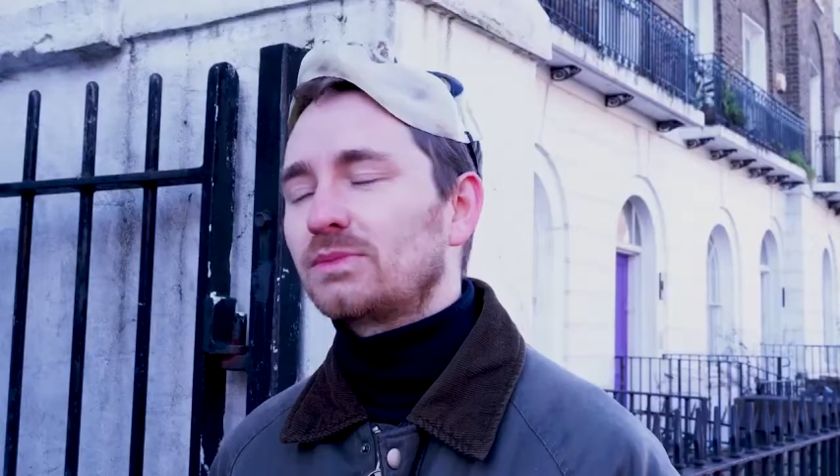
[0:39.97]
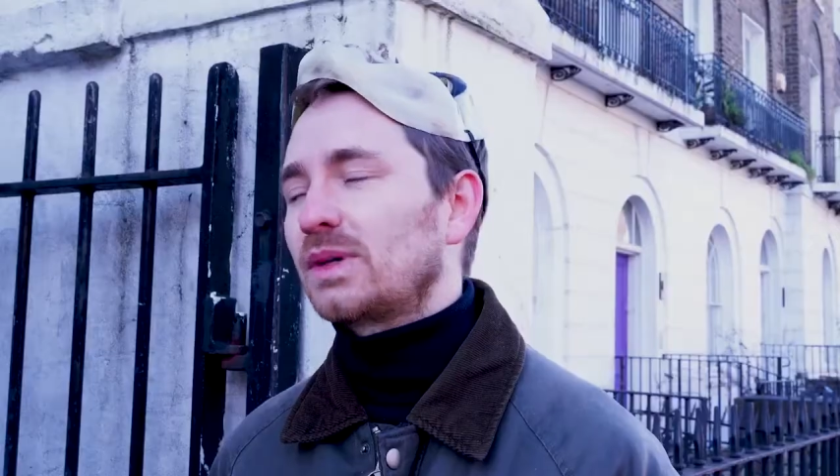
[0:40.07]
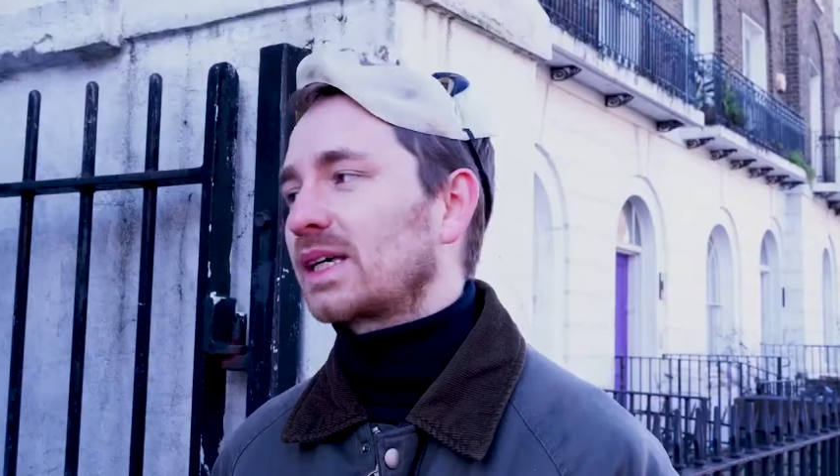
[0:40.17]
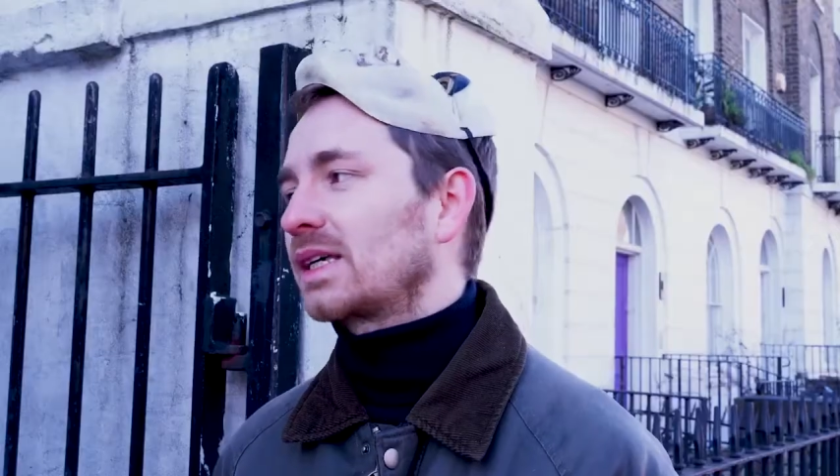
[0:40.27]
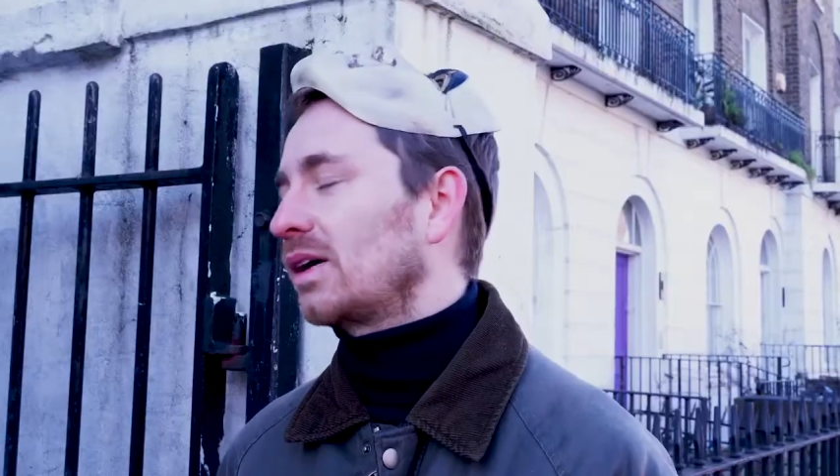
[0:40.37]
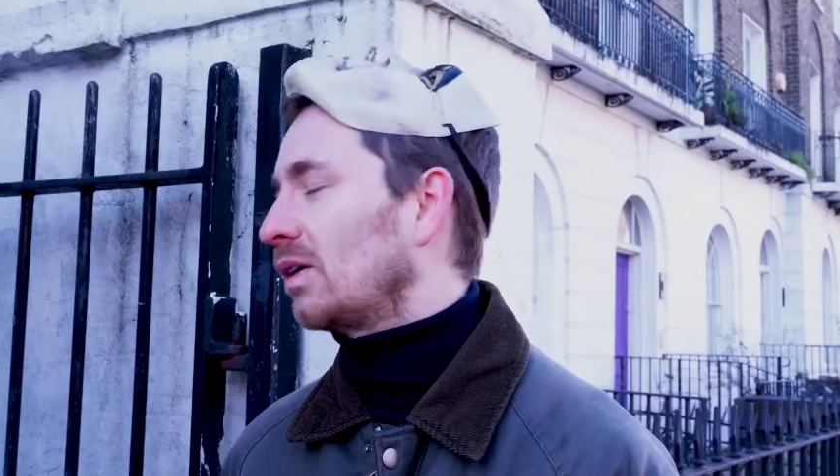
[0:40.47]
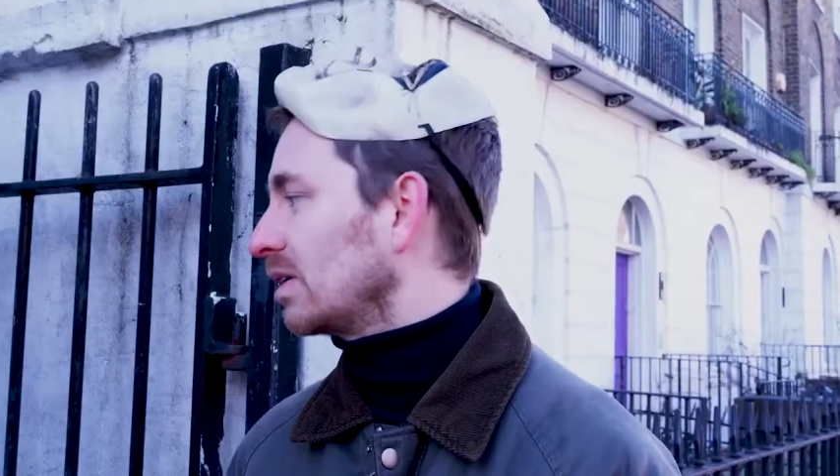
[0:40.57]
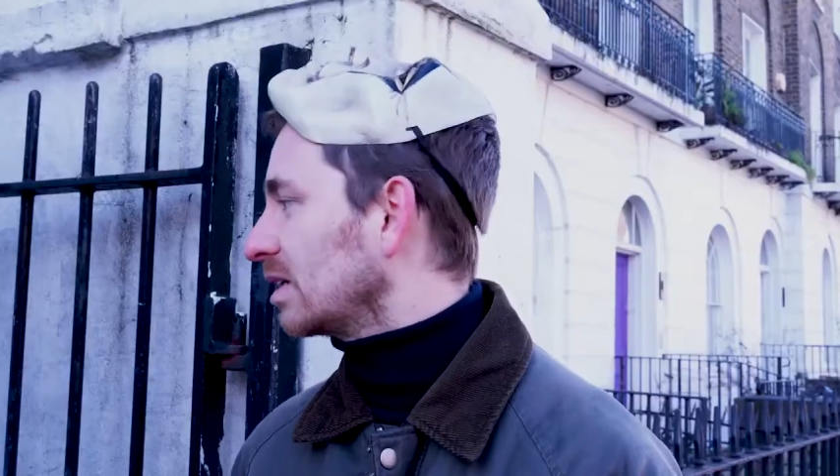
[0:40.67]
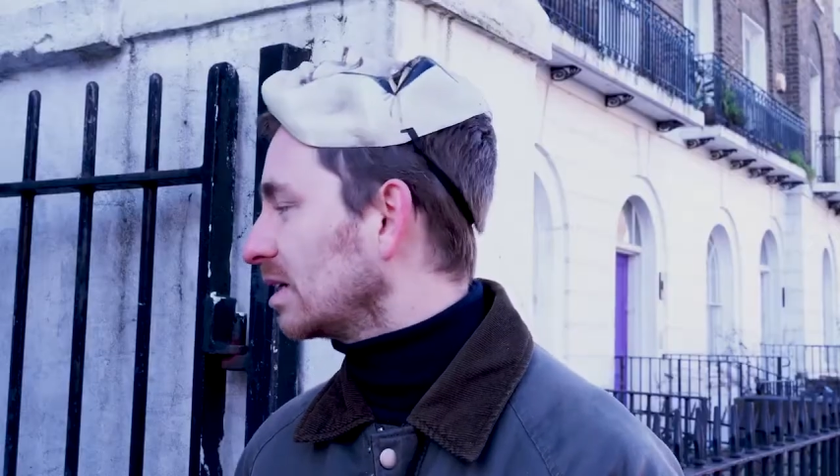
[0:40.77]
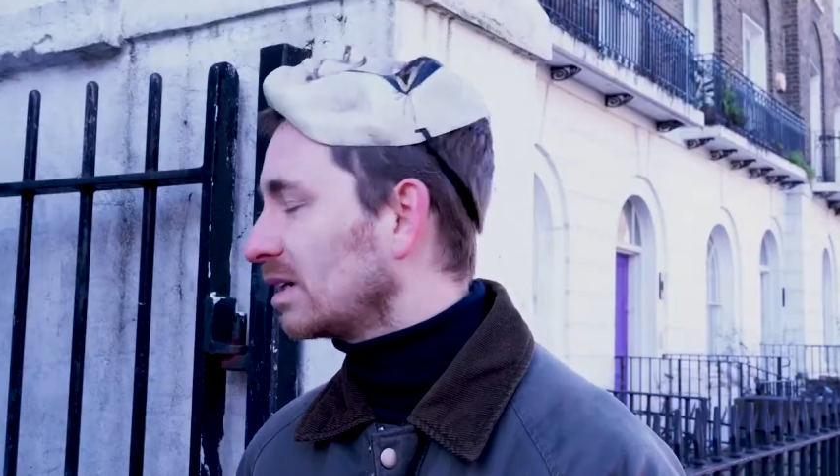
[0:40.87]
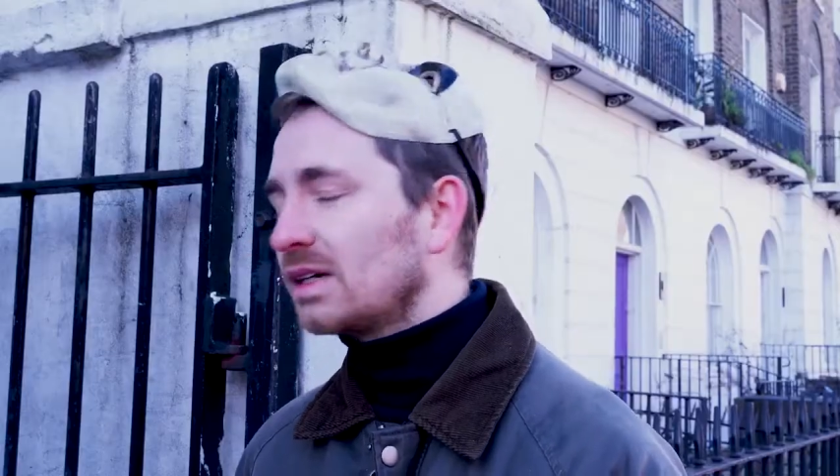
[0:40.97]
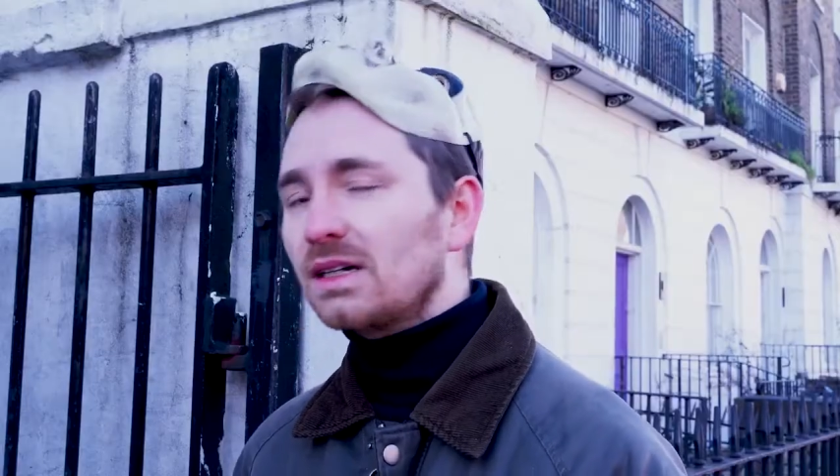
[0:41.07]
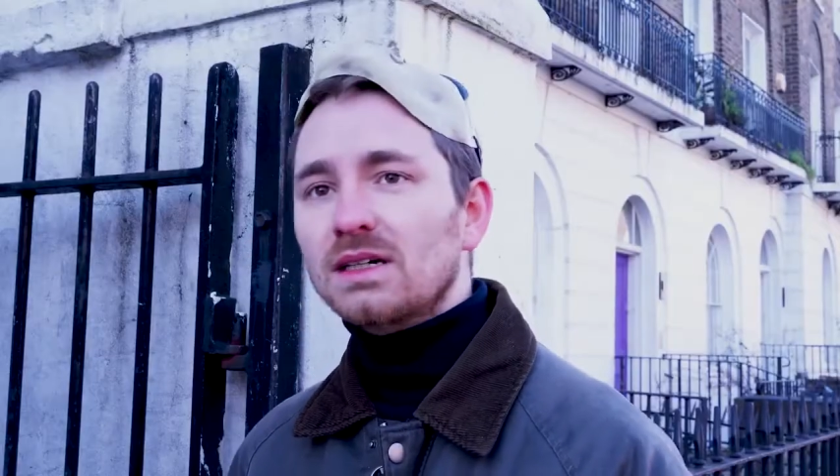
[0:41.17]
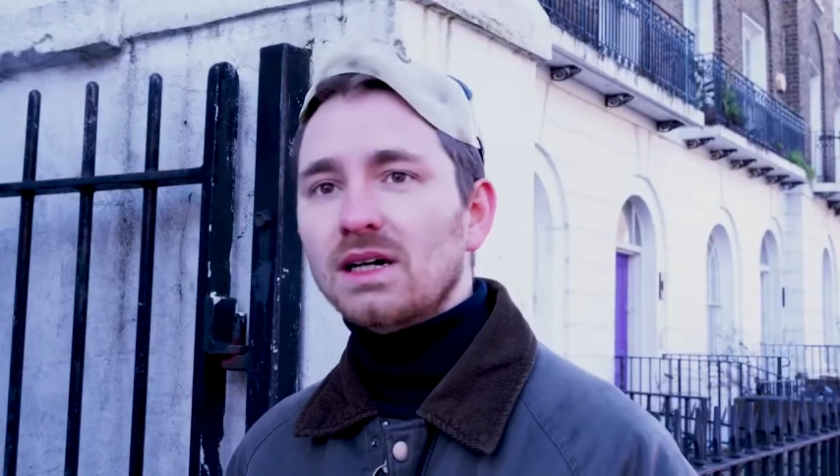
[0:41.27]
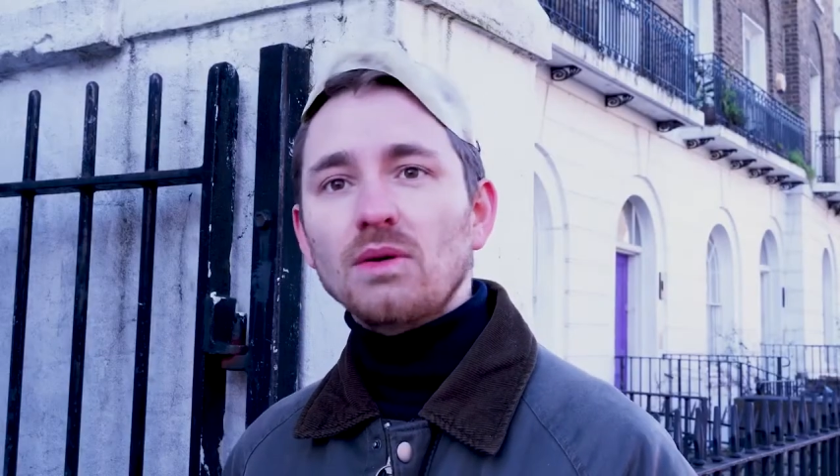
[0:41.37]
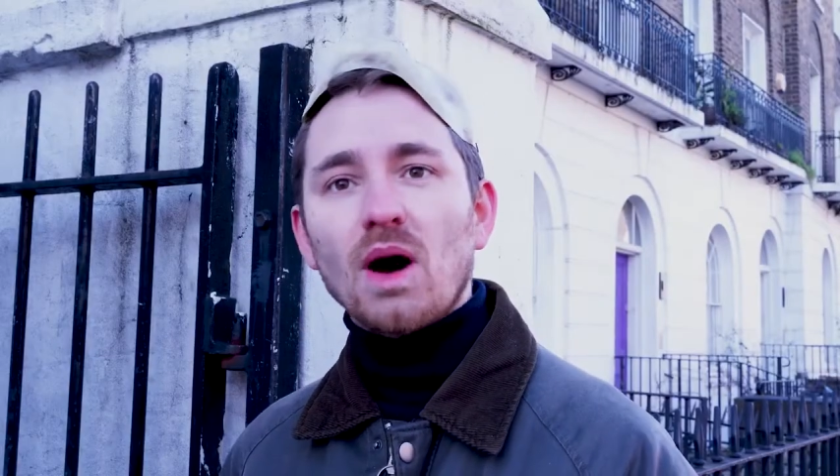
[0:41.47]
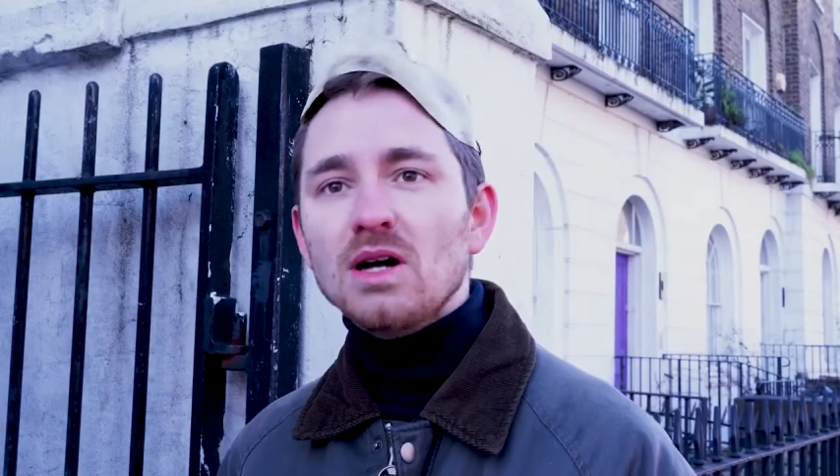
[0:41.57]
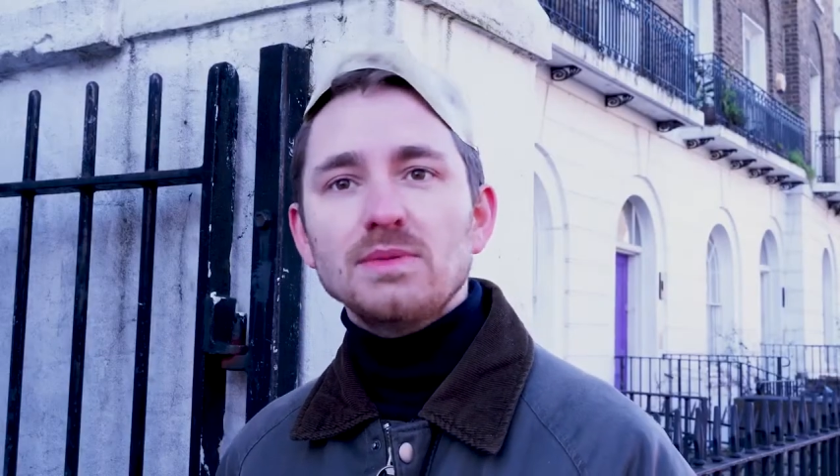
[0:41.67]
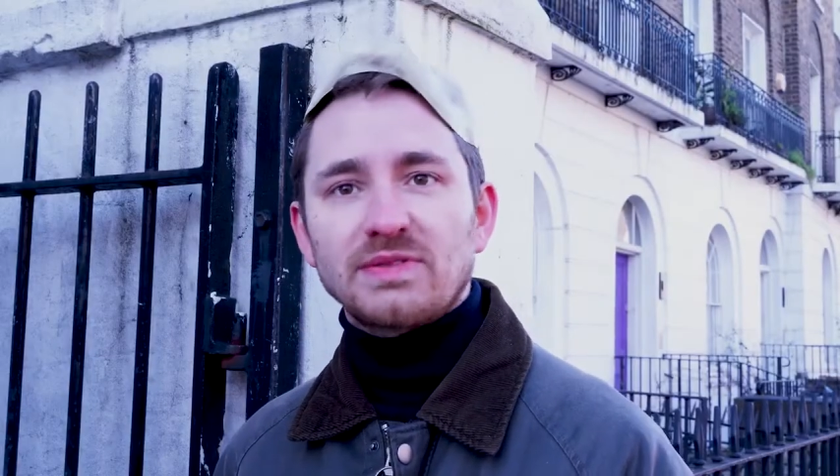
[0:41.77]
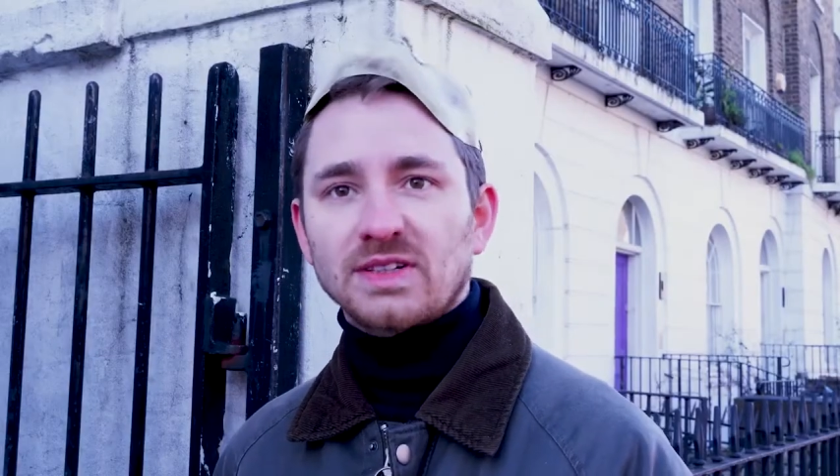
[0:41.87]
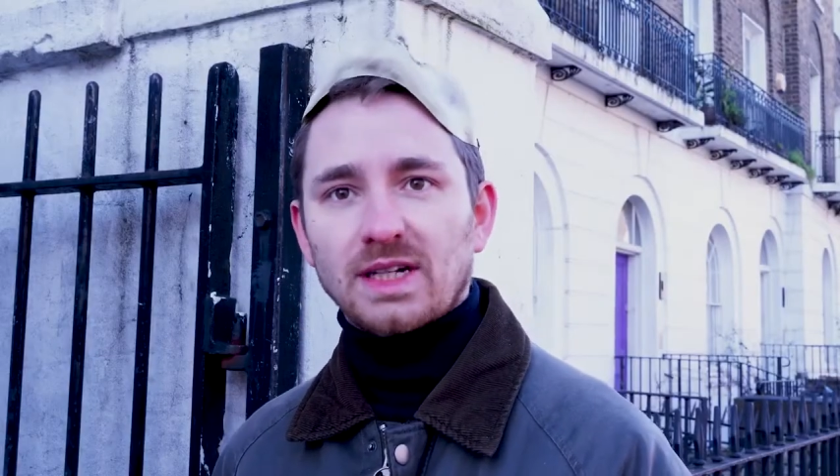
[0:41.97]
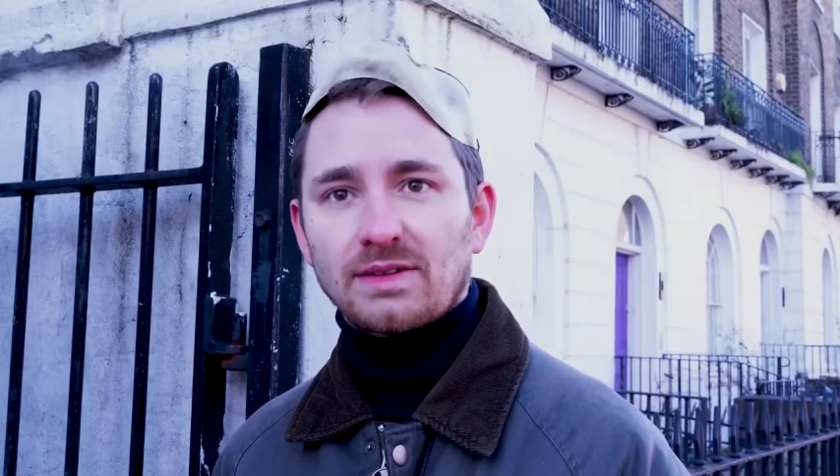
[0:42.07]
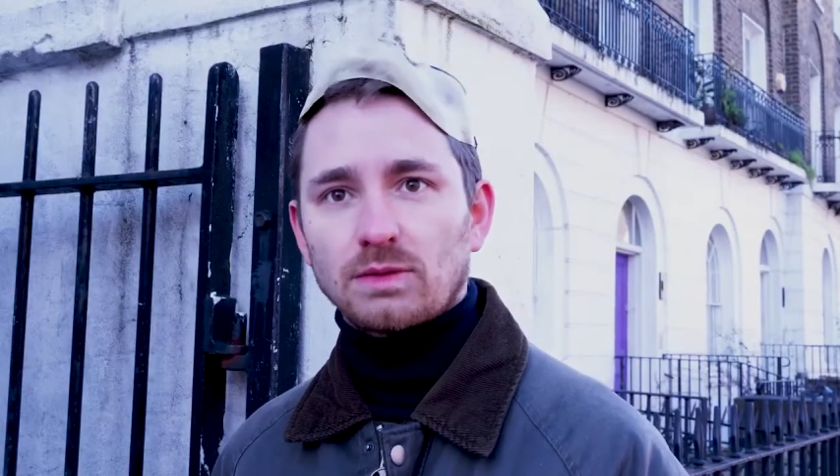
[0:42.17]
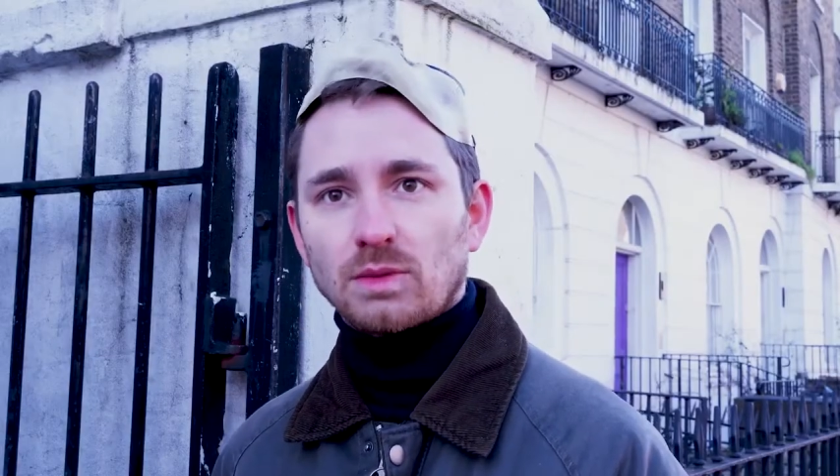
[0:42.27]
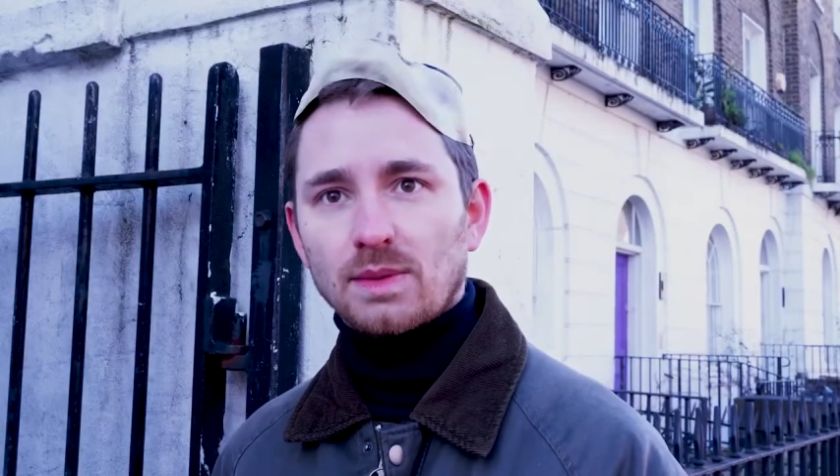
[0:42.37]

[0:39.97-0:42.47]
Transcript: Oh my God. Go home if you're gonna have a